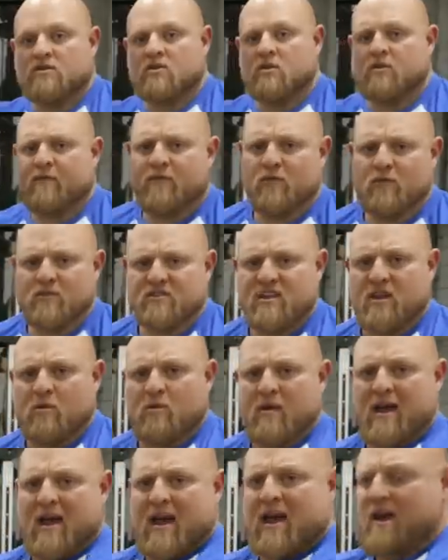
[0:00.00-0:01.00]
So the first
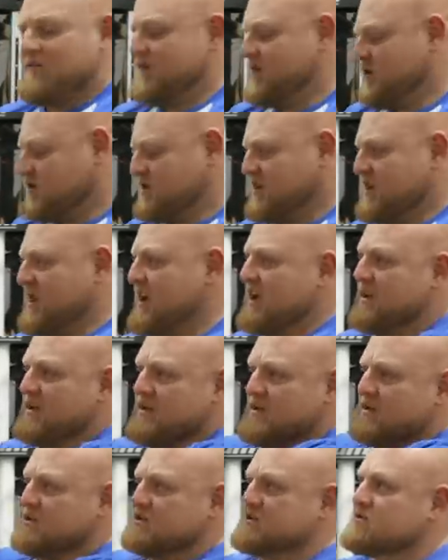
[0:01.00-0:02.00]
thing we have here
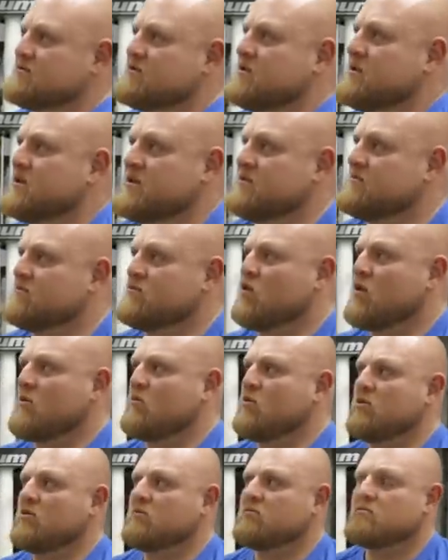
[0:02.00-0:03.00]
today is the
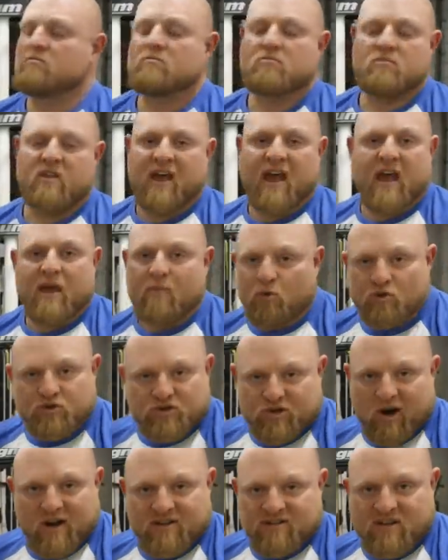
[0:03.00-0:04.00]
normal cable
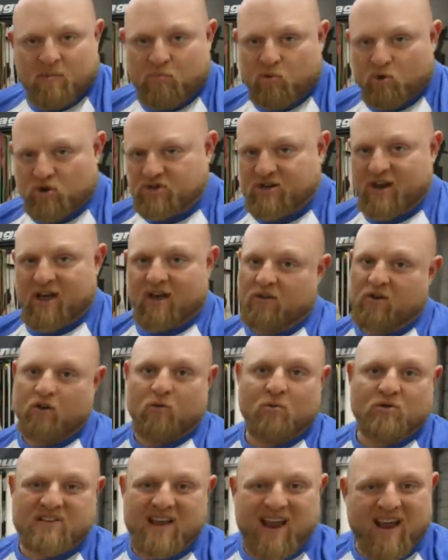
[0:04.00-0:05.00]
tricep pushdown that
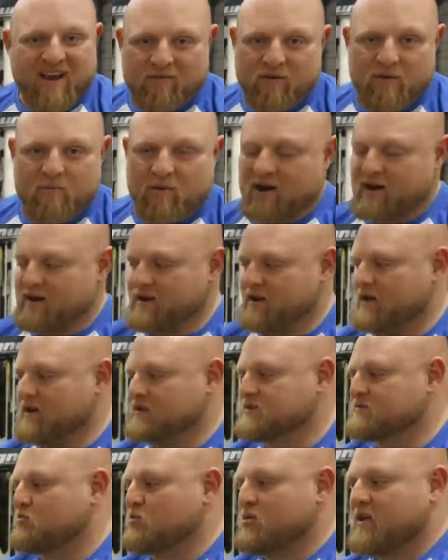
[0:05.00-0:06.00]
almost everybody
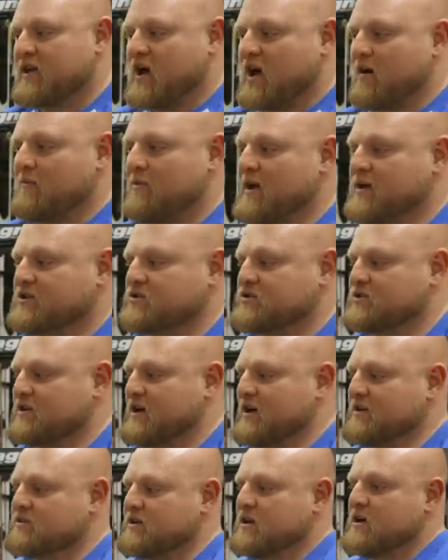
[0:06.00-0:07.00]
does, pretty common
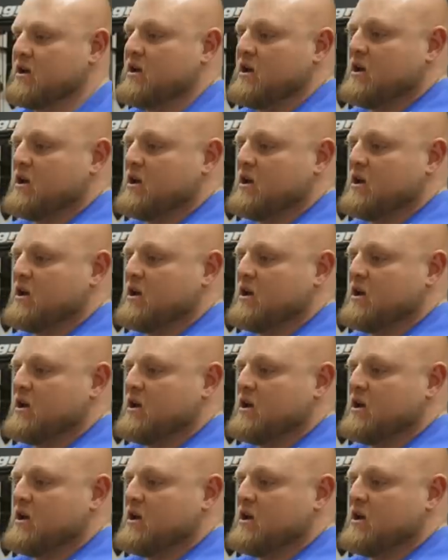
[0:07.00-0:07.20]
exercise.